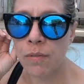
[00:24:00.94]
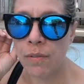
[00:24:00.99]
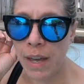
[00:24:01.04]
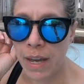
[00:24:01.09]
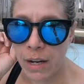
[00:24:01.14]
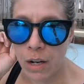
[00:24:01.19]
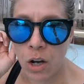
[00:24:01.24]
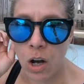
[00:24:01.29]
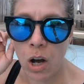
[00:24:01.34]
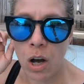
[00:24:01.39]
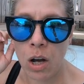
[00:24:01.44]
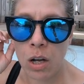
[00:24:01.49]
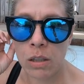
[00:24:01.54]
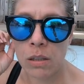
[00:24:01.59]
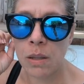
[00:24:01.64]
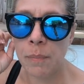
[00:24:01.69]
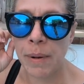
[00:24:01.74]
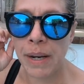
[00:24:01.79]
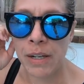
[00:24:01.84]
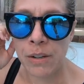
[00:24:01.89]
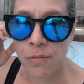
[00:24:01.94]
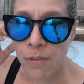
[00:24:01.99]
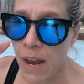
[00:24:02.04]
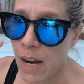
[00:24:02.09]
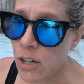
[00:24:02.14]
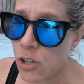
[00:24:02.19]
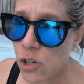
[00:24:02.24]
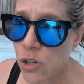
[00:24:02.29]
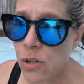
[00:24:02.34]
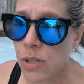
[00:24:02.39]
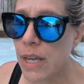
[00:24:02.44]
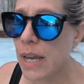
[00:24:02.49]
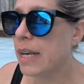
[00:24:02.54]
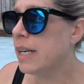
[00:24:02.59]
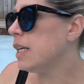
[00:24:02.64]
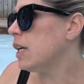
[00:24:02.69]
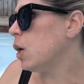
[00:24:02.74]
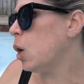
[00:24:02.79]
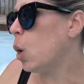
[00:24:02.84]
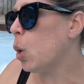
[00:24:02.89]
the vet called the manufacturer. They
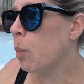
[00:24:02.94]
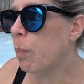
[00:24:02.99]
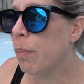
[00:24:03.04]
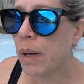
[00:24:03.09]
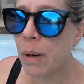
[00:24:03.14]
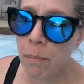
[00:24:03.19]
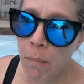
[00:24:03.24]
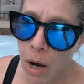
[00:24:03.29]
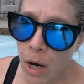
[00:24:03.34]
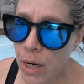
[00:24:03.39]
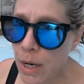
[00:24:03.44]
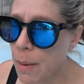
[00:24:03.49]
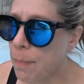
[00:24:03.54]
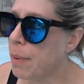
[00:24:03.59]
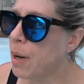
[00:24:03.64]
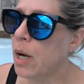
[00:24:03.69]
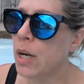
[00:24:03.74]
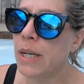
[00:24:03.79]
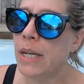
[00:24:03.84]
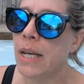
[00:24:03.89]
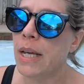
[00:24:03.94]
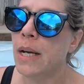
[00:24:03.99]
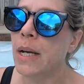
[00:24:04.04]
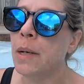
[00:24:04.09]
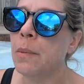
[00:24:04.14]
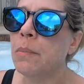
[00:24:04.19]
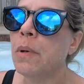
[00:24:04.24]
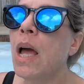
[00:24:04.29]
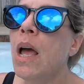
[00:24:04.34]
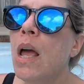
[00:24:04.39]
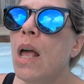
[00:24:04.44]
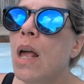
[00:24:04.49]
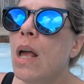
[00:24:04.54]
did a whole big markup on him.